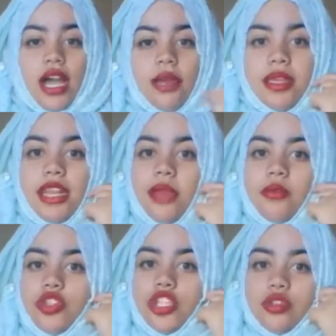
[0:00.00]
I mean, I'm
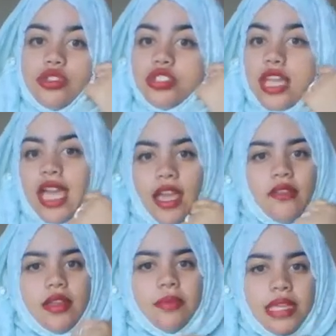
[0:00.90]
not used to
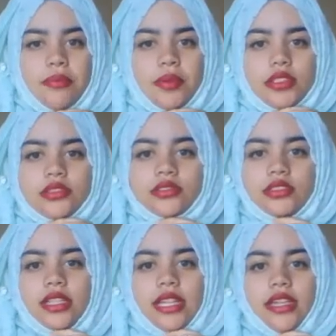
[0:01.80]
having people
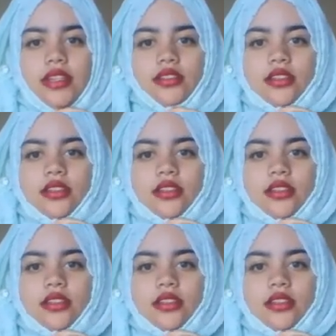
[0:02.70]
like